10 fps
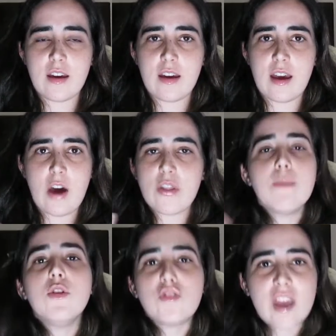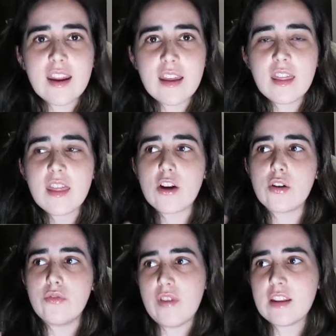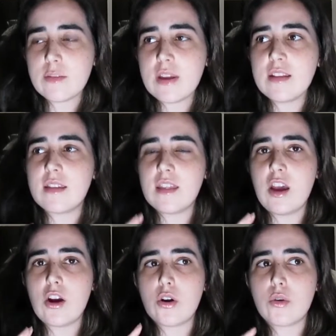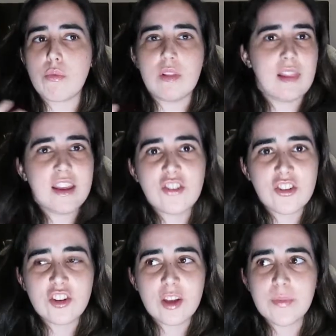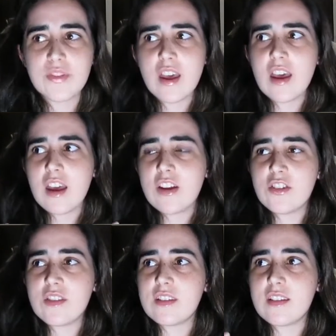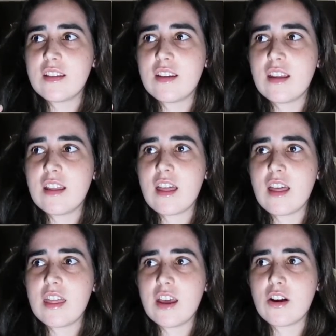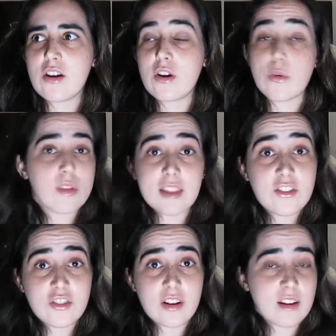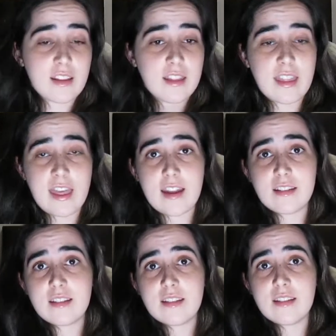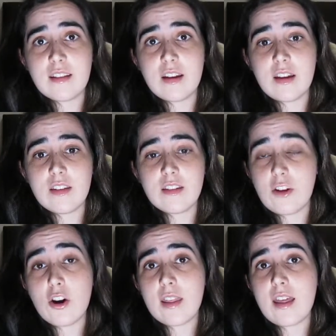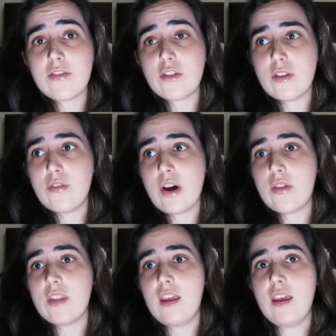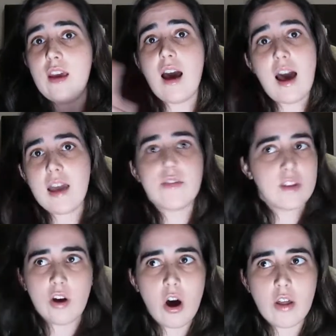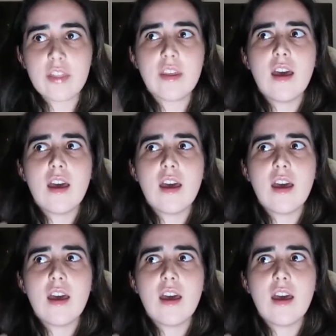how they mutated, their advancements, their relationships, just their religion that started after they found the Eye of the God.